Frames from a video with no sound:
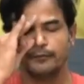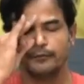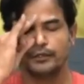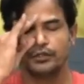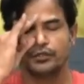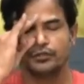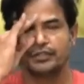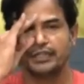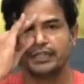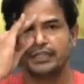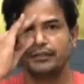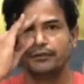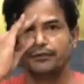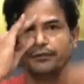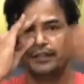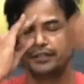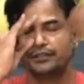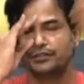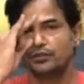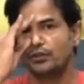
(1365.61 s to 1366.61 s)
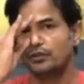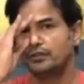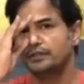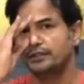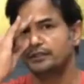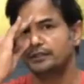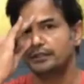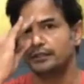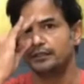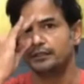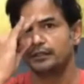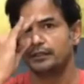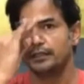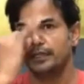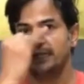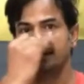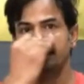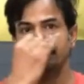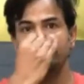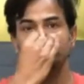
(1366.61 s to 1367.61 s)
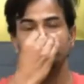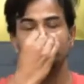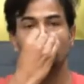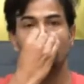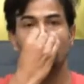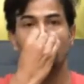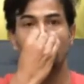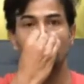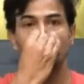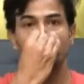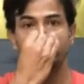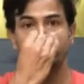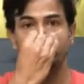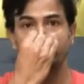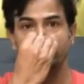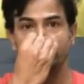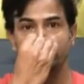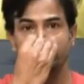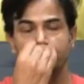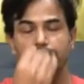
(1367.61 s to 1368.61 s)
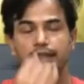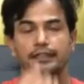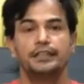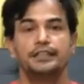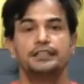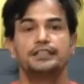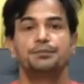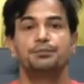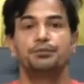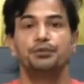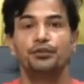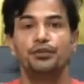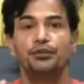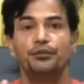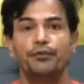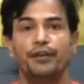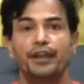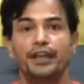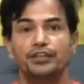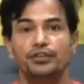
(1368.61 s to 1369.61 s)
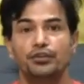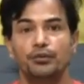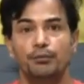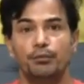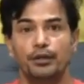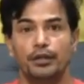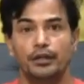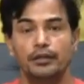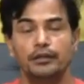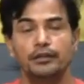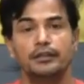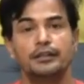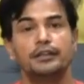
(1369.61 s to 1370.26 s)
you're taking fresh oxygen, and then you're holding it. It's purifying your blood.